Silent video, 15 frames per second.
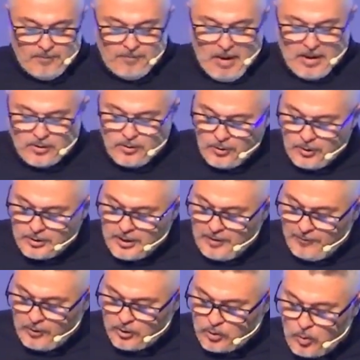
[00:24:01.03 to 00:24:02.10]
Matthew 13,
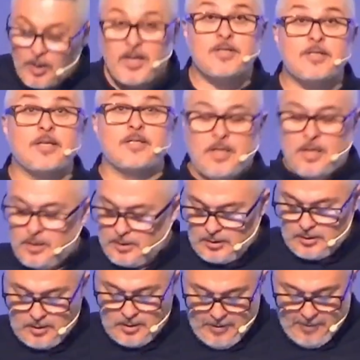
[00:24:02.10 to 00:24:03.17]
verse 20 says this.